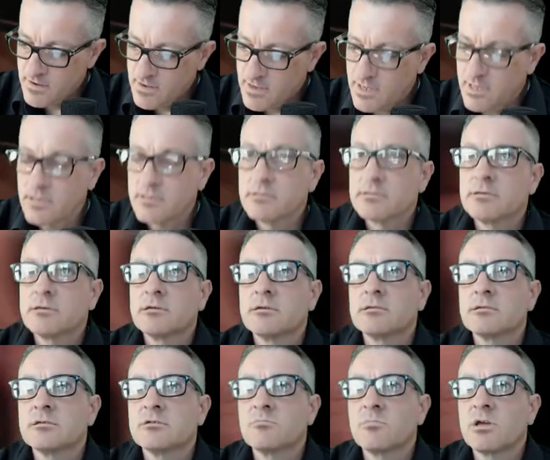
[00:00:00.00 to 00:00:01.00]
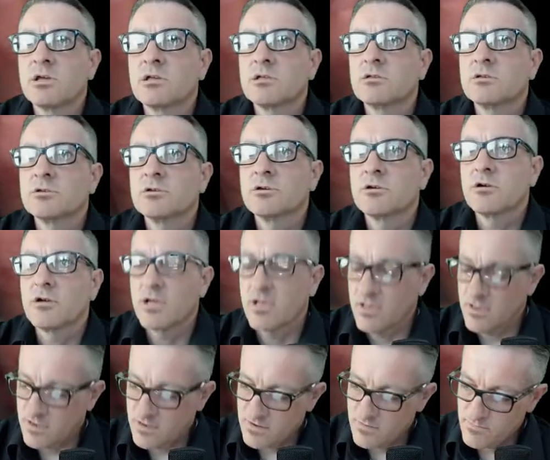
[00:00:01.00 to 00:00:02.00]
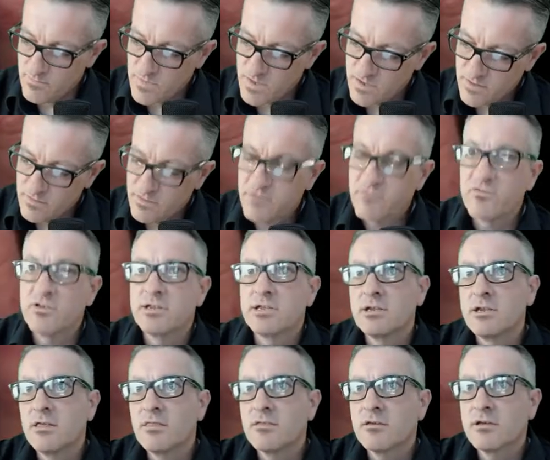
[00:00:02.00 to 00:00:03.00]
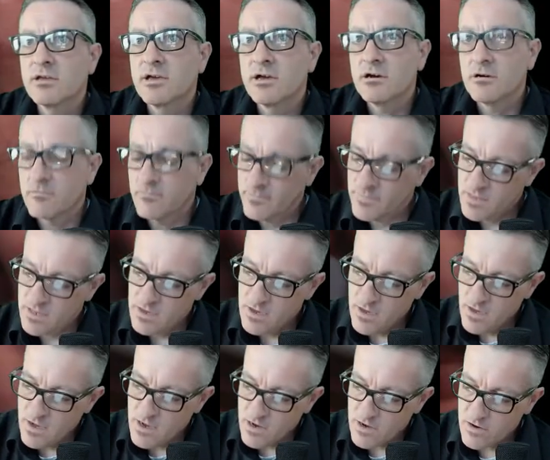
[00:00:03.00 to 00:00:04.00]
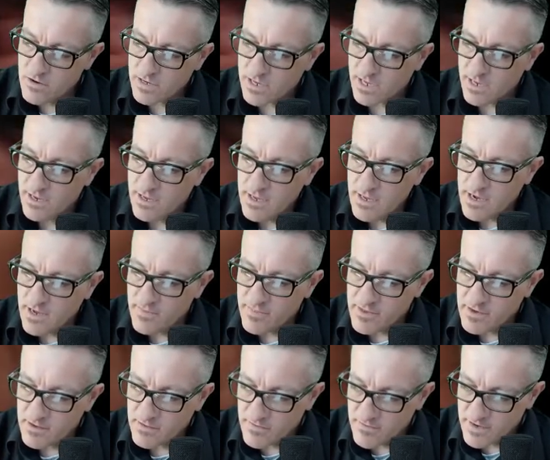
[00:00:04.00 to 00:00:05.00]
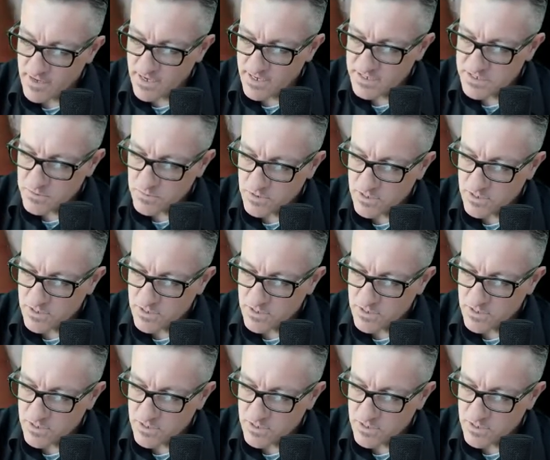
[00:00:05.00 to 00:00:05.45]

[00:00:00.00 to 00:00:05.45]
8. Just making sure I'm not leaving anything out. Okay, and then on the next